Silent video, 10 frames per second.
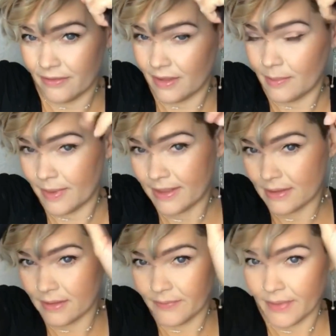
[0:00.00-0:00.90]
Towards
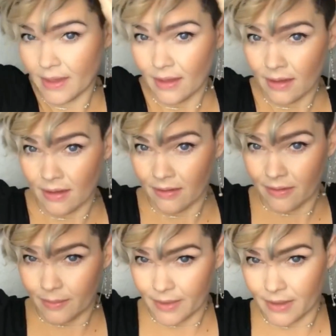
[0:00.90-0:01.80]
the face,
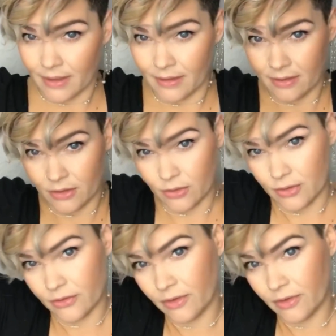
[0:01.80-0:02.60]
turn, turn.